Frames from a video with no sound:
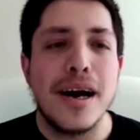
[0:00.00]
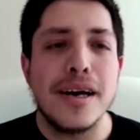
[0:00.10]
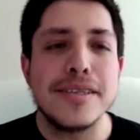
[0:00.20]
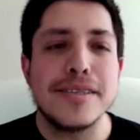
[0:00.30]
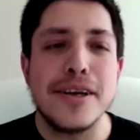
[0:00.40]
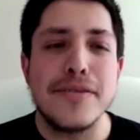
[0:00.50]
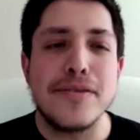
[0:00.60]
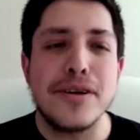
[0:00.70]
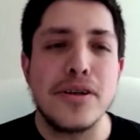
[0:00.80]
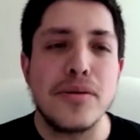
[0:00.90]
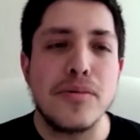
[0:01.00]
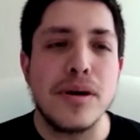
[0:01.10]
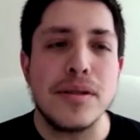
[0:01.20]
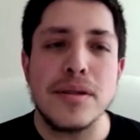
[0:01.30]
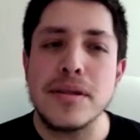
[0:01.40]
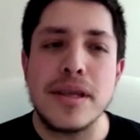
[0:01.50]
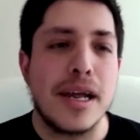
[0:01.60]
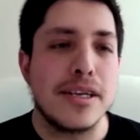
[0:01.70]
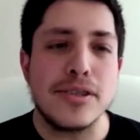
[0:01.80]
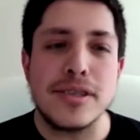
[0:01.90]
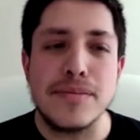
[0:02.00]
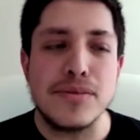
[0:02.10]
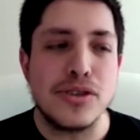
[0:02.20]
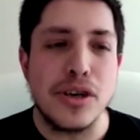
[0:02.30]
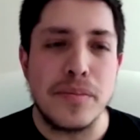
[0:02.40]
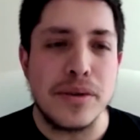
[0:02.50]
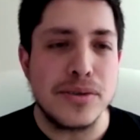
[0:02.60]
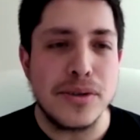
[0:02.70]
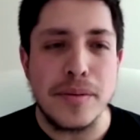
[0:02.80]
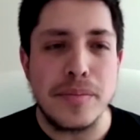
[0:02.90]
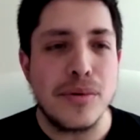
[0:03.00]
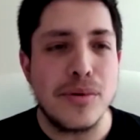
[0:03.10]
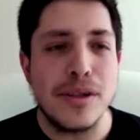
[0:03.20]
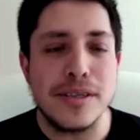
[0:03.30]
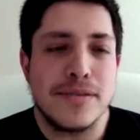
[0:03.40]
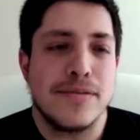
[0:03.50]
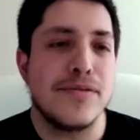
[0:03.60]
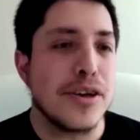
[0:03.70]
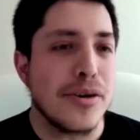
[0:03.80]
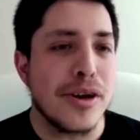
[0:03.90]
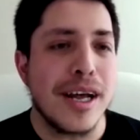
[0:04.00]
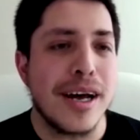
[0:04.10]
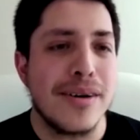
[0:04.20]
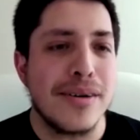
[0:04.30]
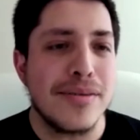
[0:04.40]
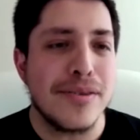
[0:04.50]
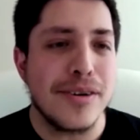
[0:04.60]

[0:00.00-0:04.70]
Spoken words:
it's definitely one that I just have to jump into that pool and figure out how to